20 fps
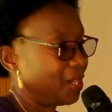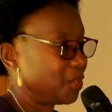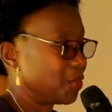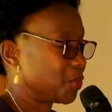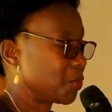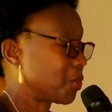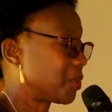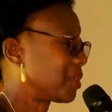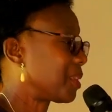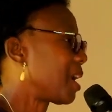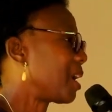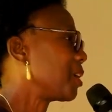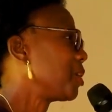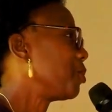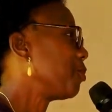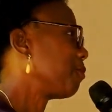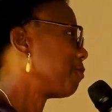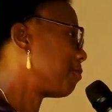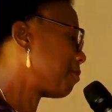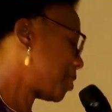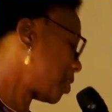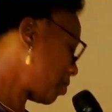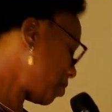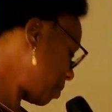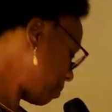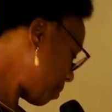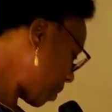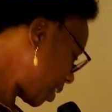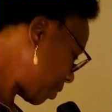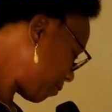So thank you very
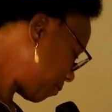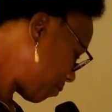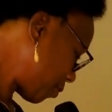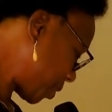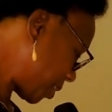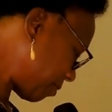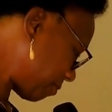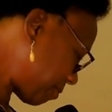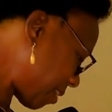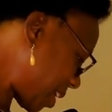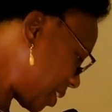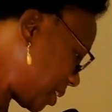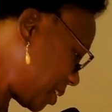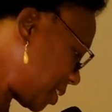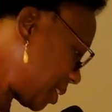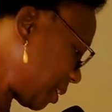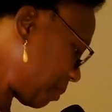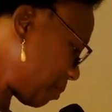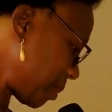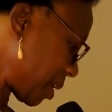much for inviting